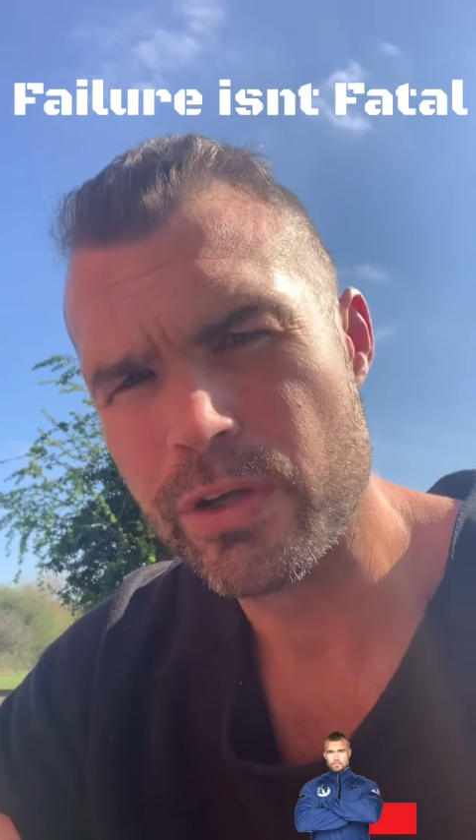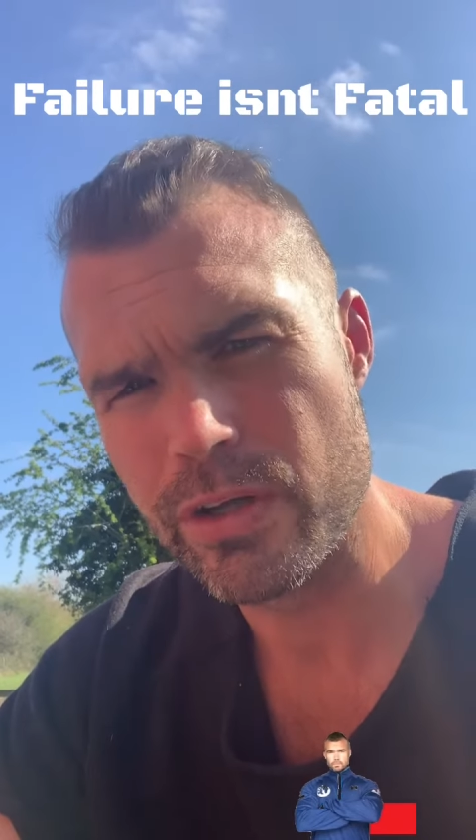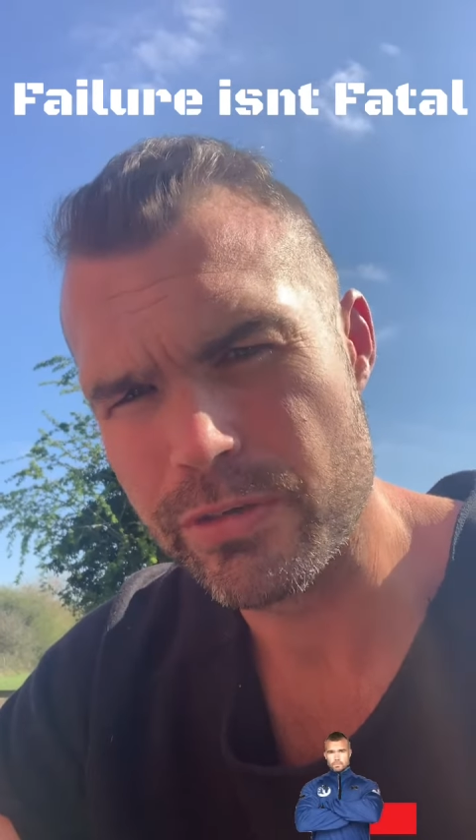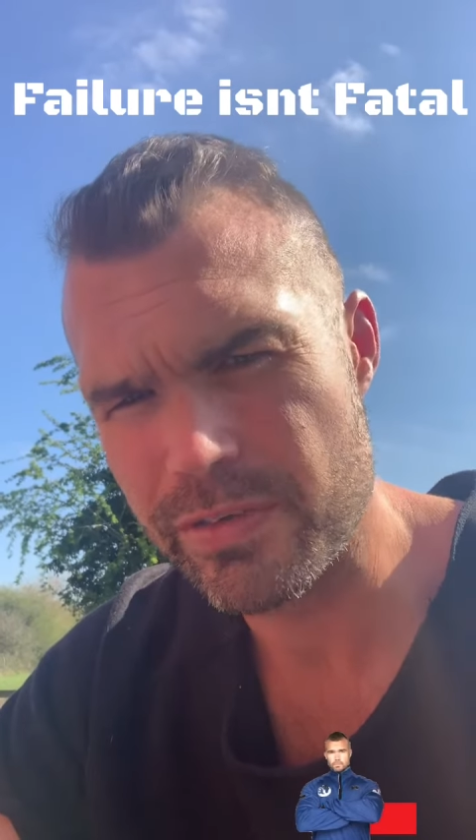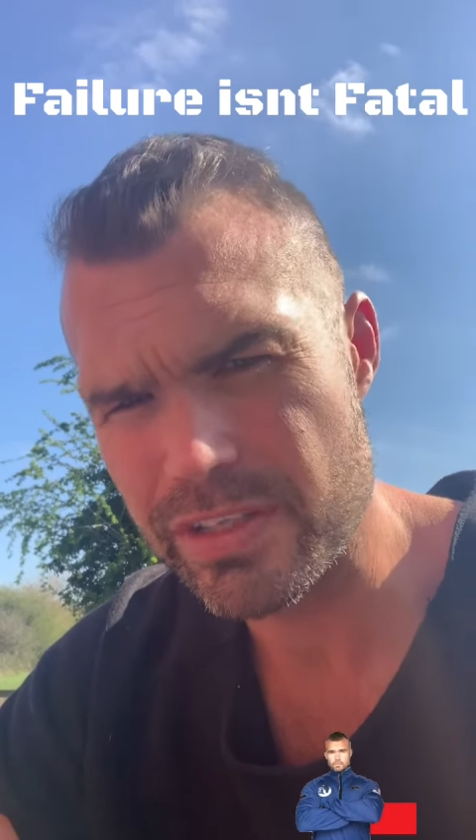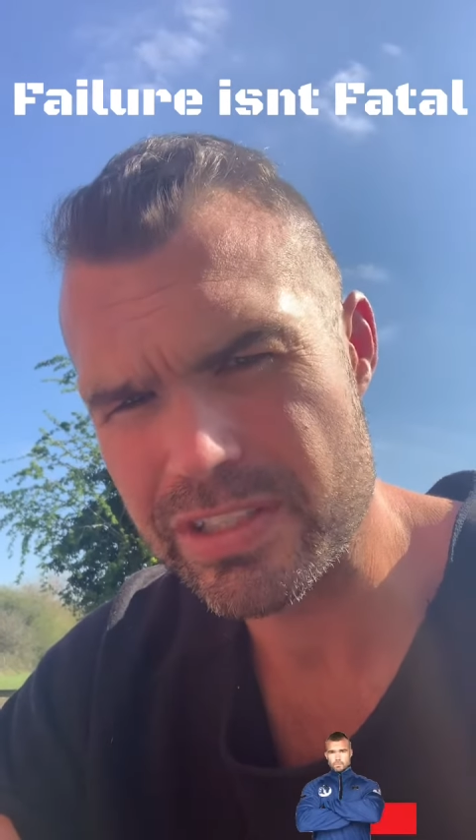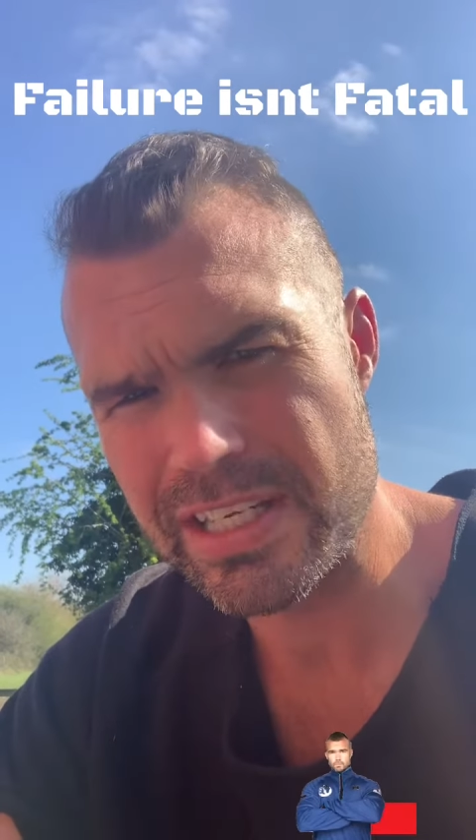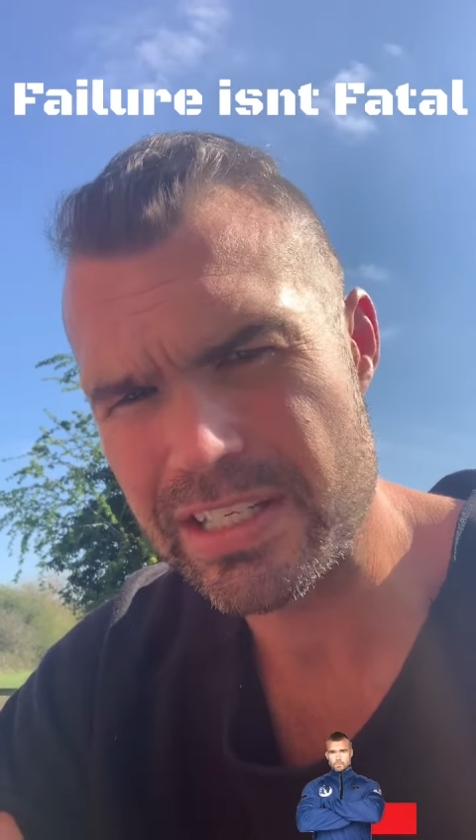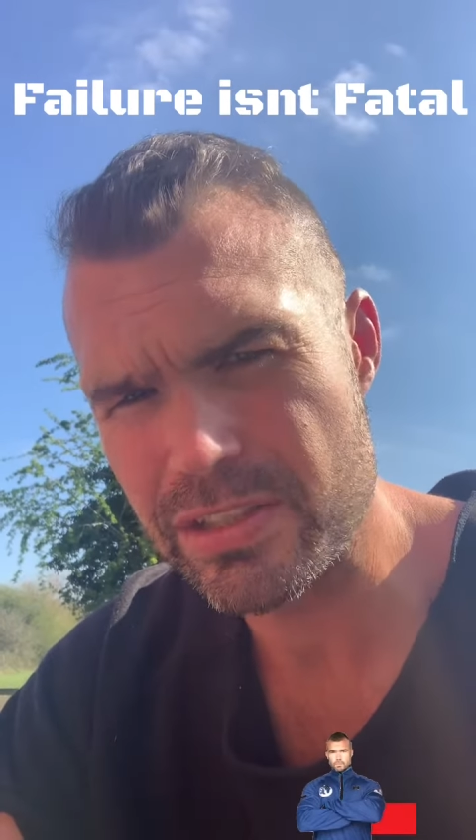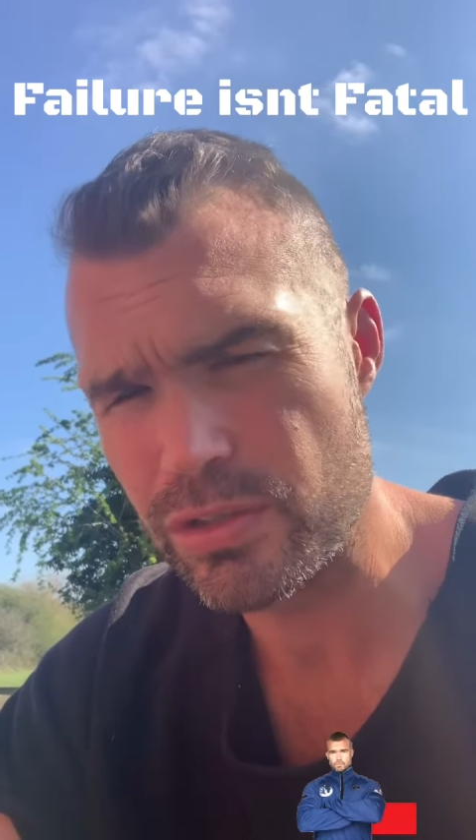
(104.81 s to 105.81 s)
of a
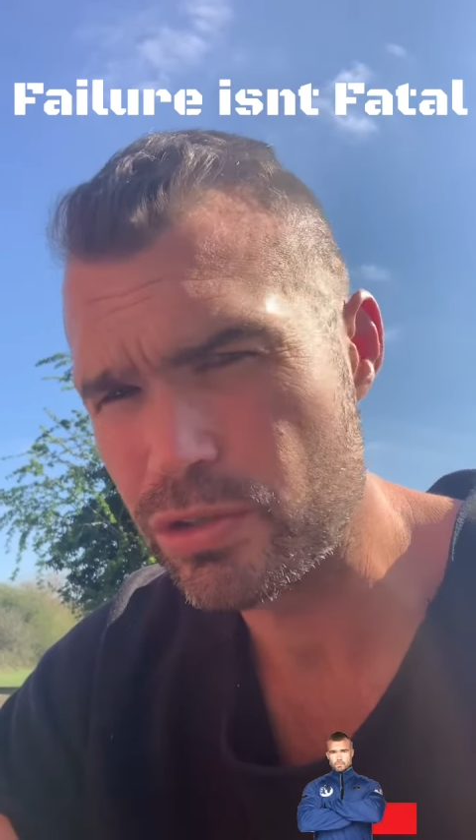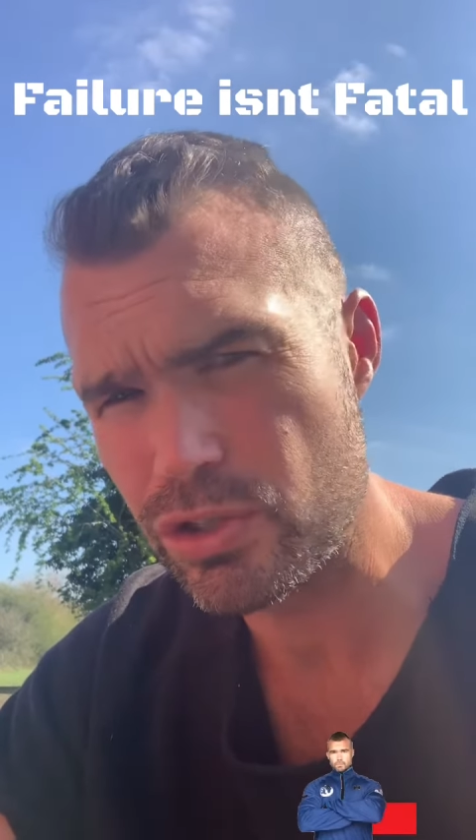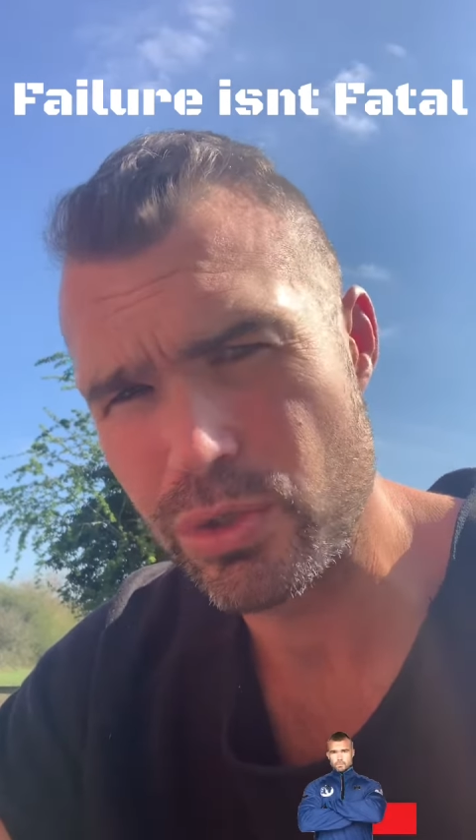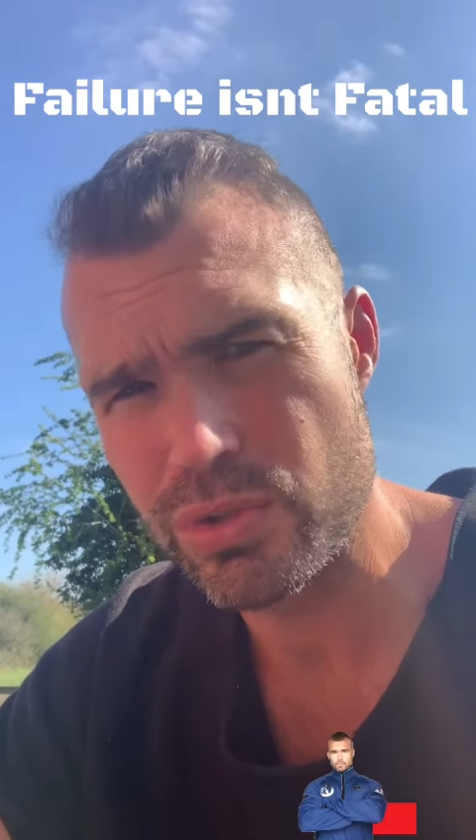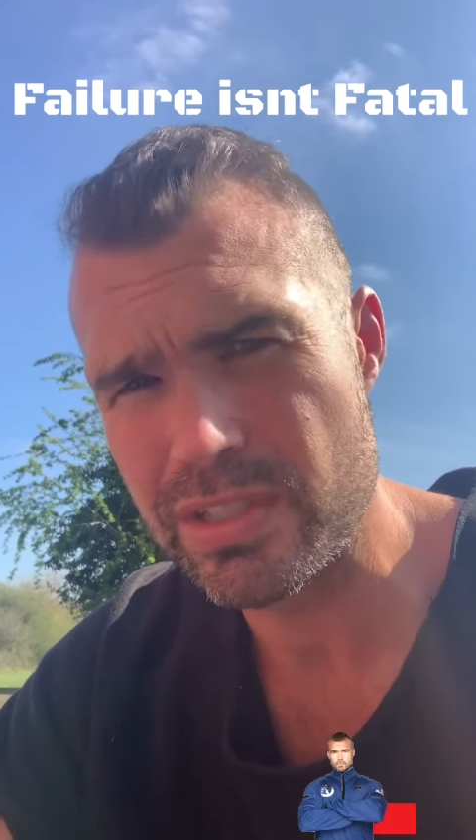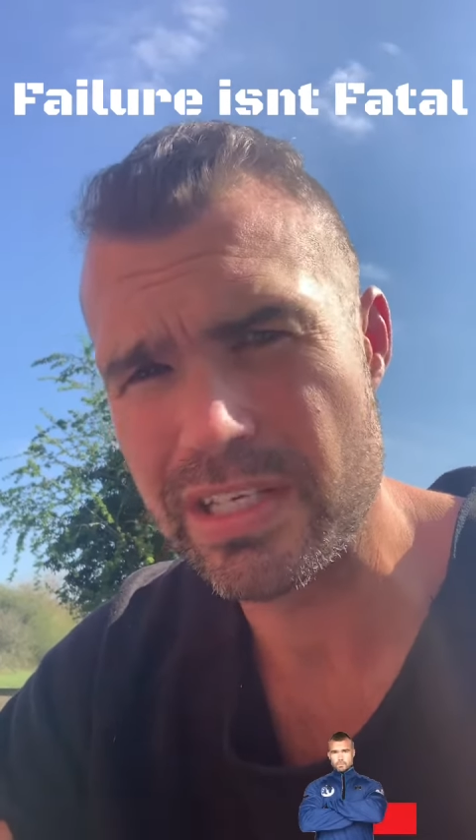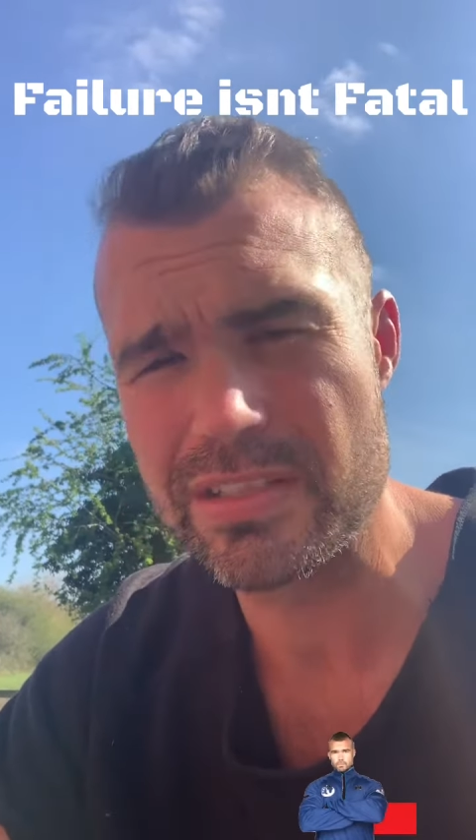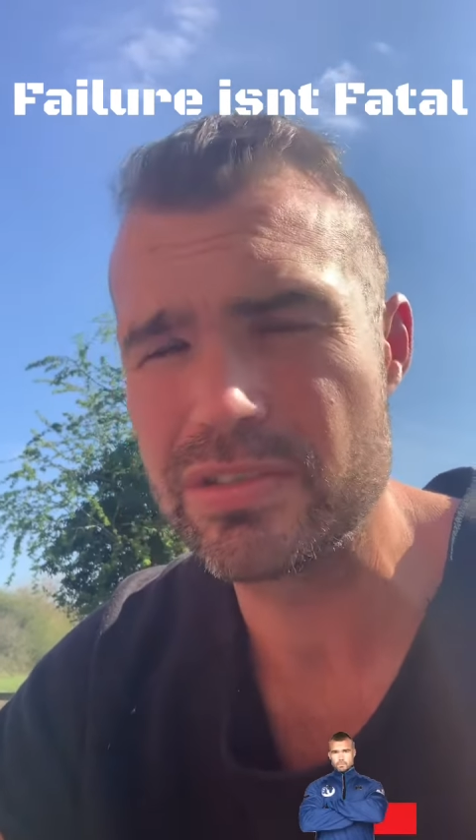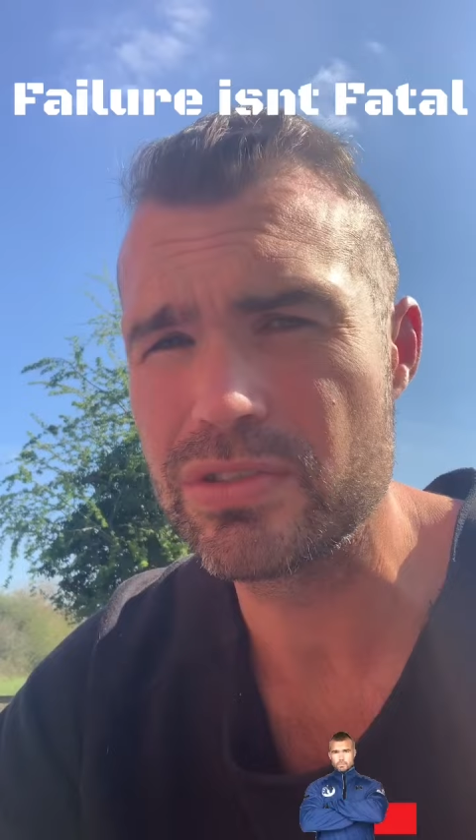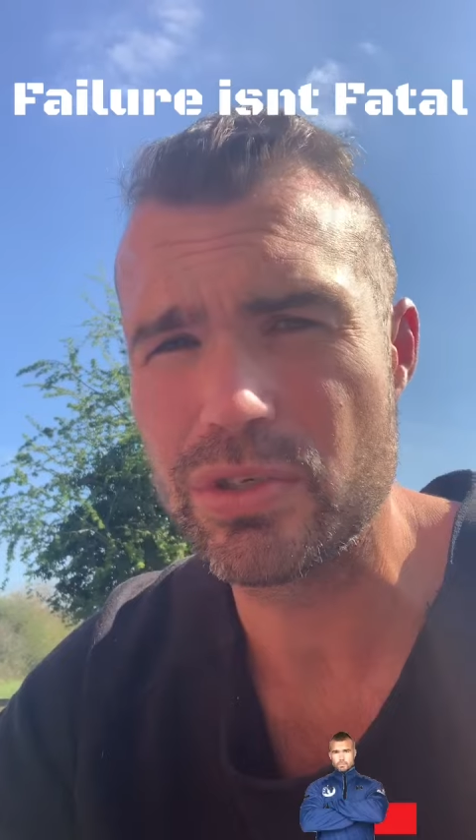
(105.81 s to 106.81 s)
season, two
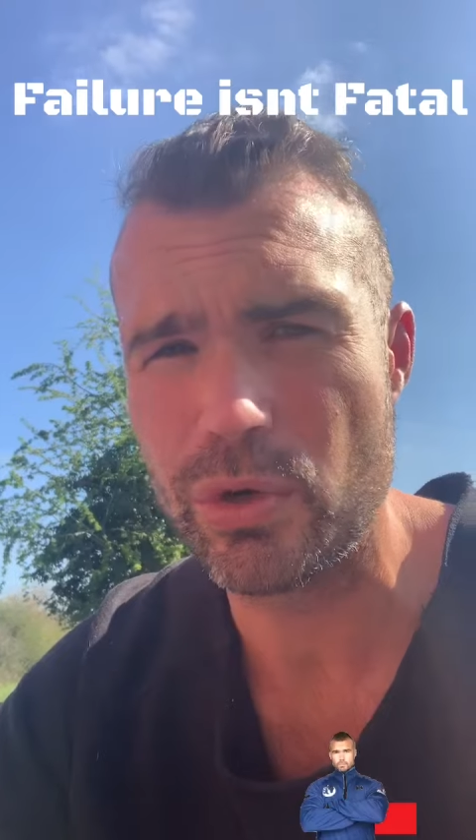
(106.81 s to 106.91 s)
seasons,